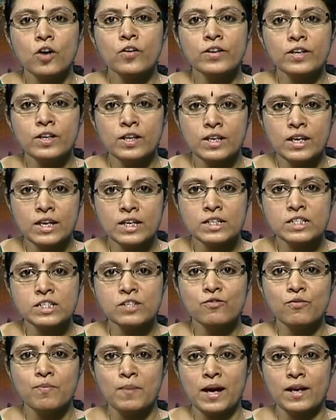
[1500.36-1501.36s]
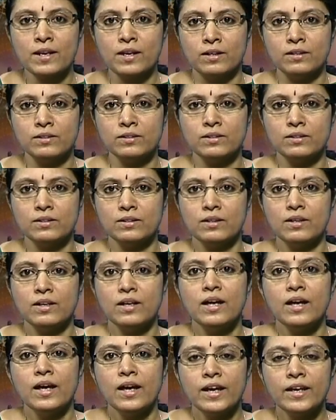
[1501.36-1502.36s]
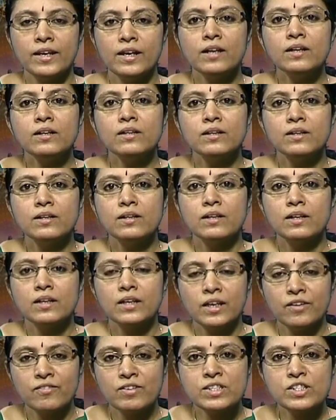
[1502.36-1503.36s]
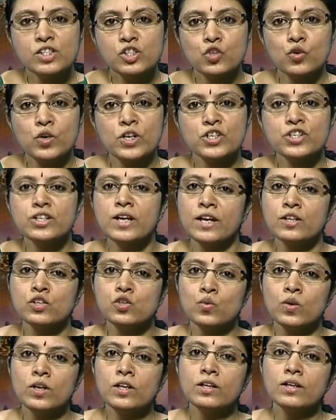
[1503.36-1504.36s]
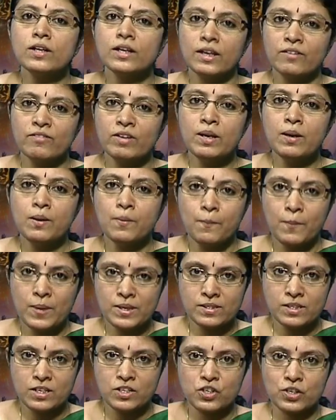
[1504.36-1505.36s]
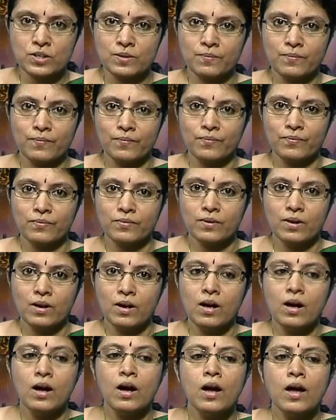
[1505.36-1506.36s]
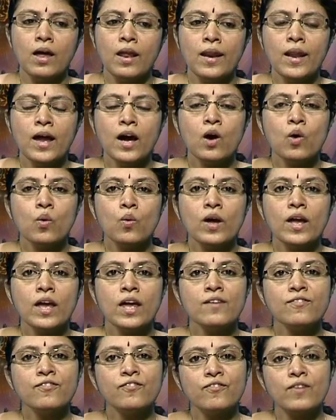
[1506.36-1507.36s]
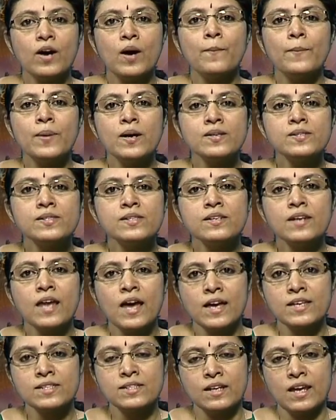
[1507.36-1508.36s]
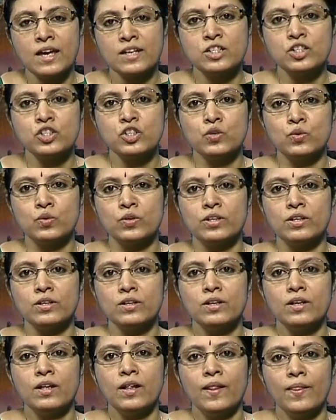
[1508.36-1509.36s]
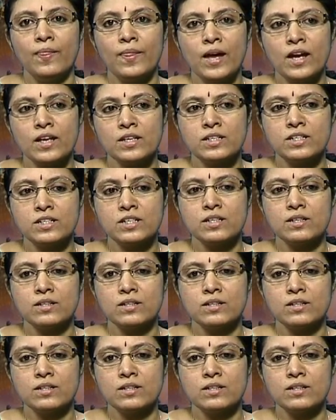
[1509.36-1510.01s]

in a negative manner in a given situation and to a given message. Now, if a person has an attitude that